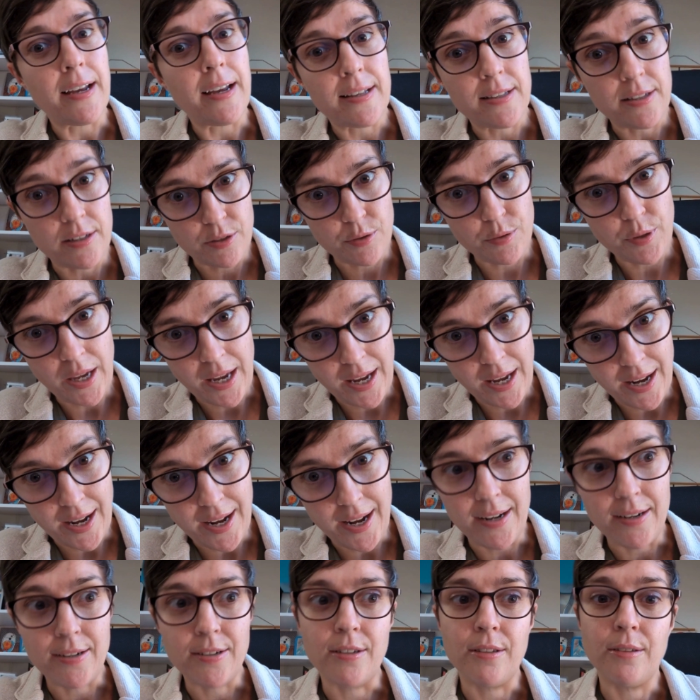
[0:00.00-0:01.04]
yes, it's
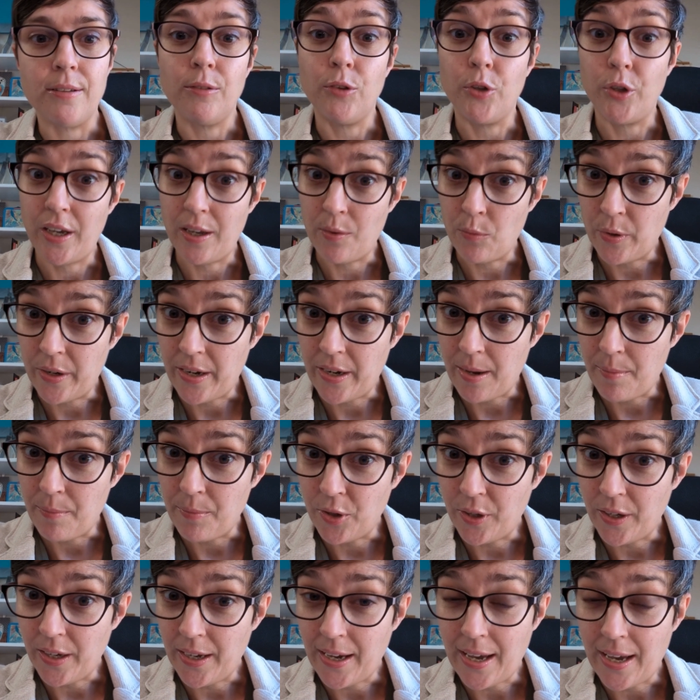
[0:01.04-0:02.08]
okay to look at what I'm
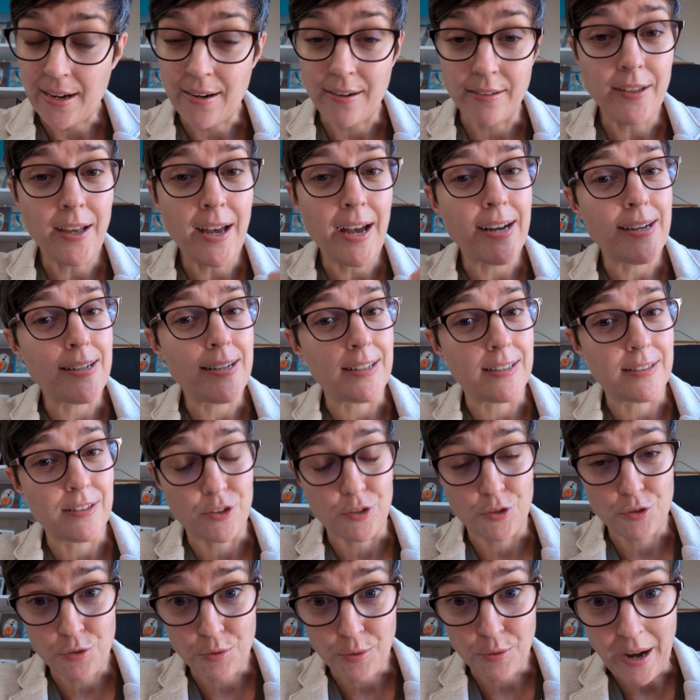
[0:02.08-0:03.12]
looking at online, to
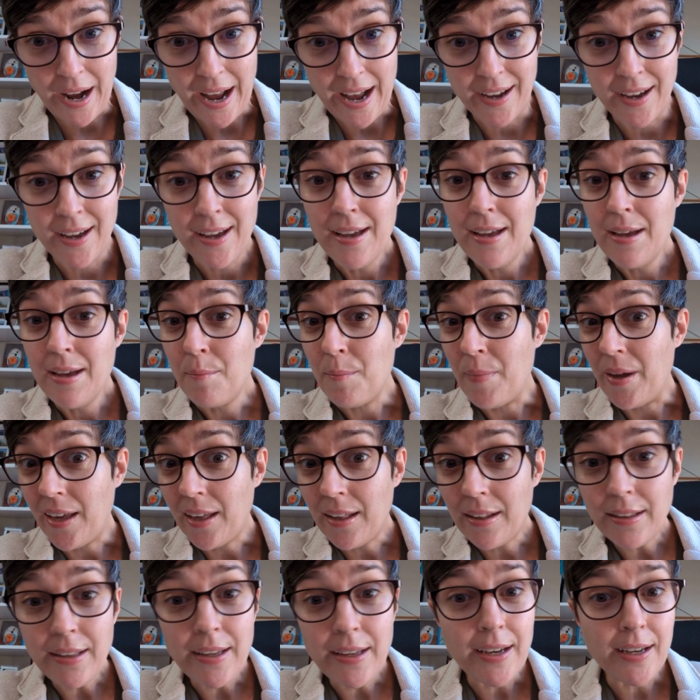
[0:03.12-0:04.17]
track my
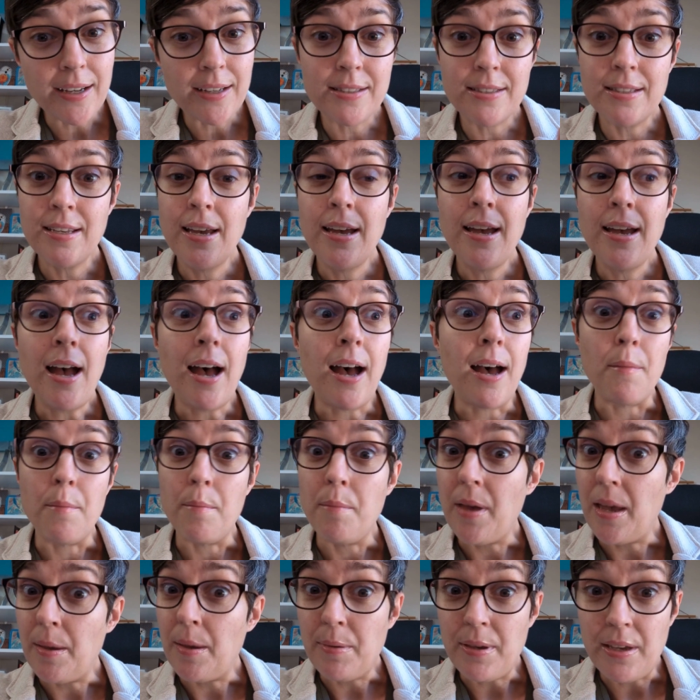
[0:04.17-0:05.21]
clicks,
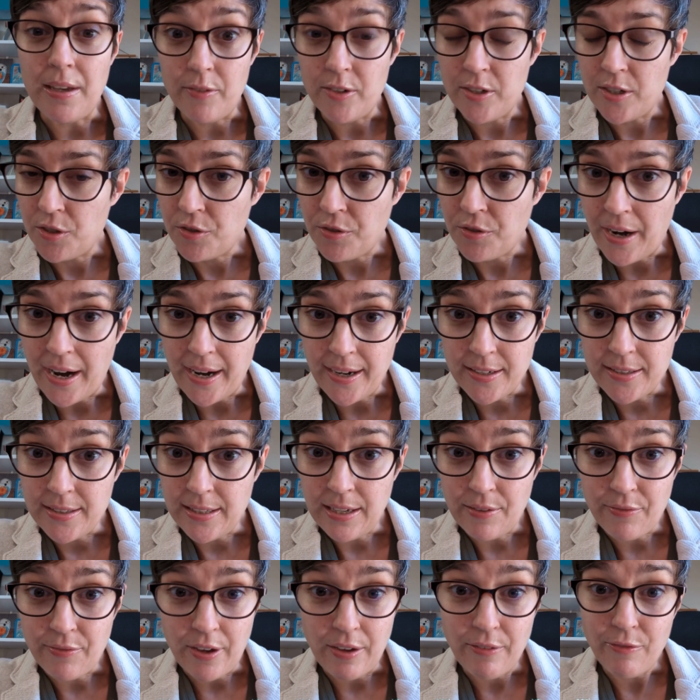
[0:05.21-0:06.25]
maybe even to track to see
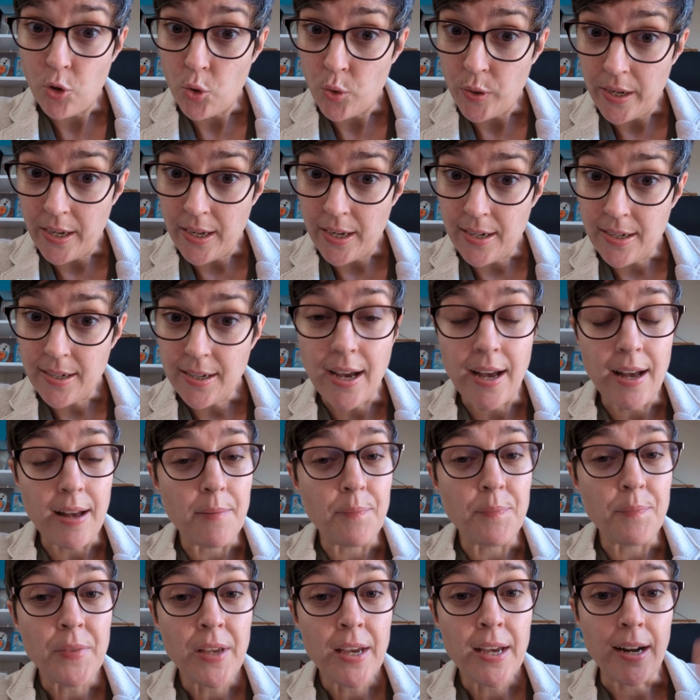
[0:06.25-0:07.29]
if I voted.
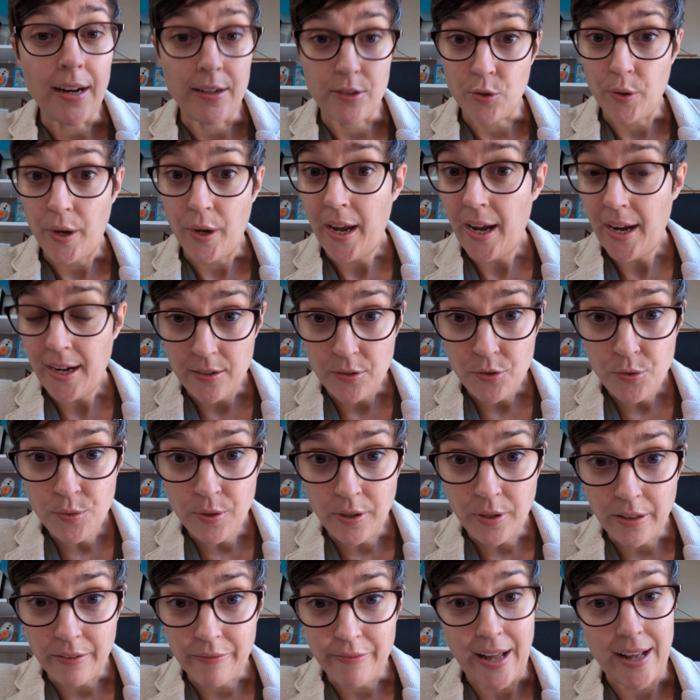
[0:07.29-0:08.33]
It's okay to do
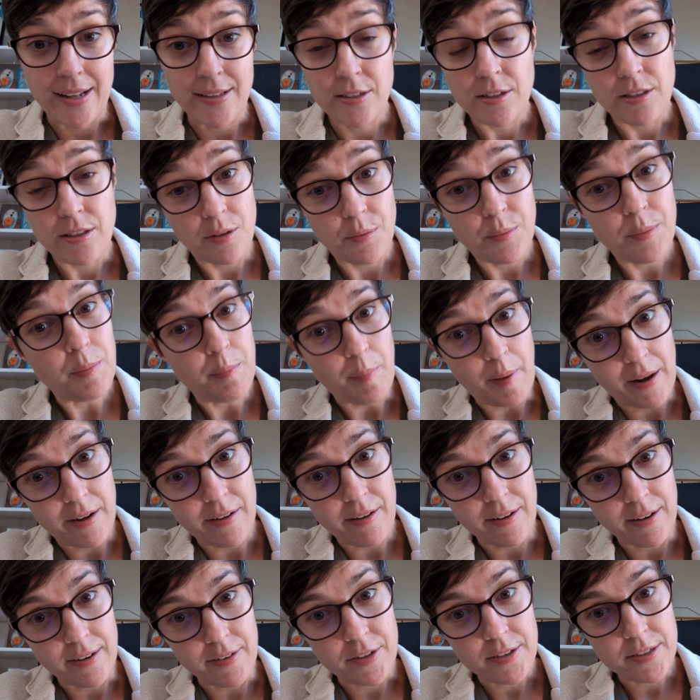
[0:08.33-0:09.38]
all of that so that we
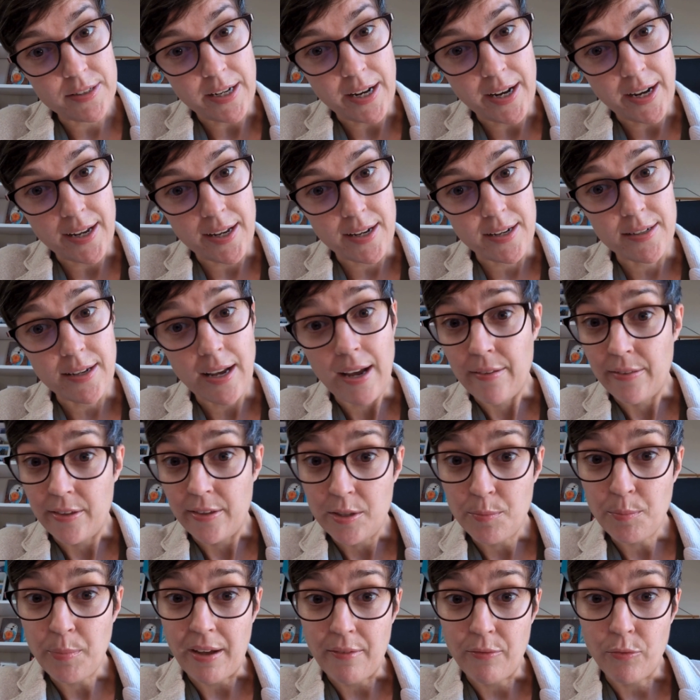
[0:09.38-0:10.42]
better understand how these
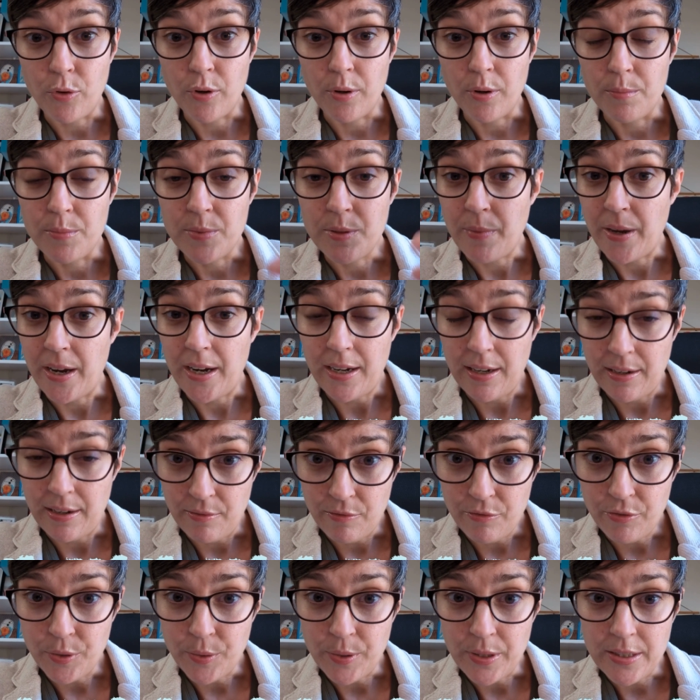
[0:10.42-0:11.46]
platforms might
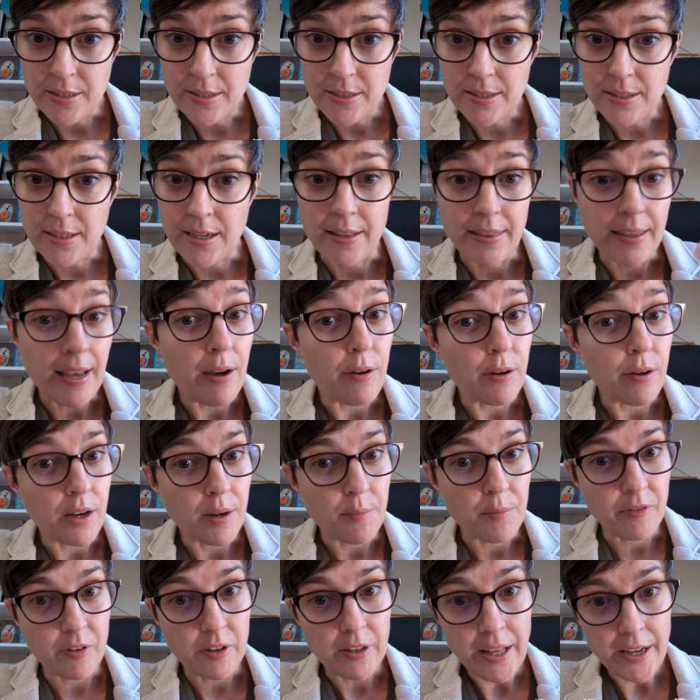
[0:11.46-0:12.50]
influence the outcome
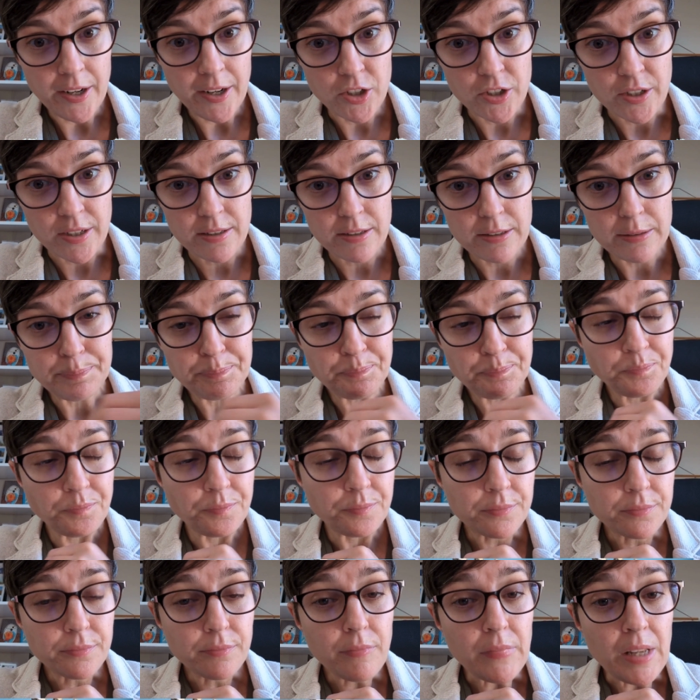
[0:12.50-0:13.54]
of elections.
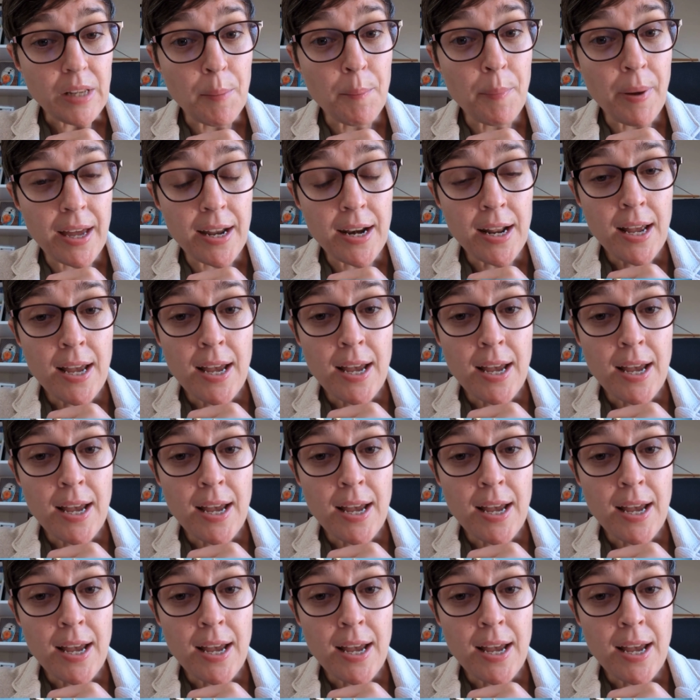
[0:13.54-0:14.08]
But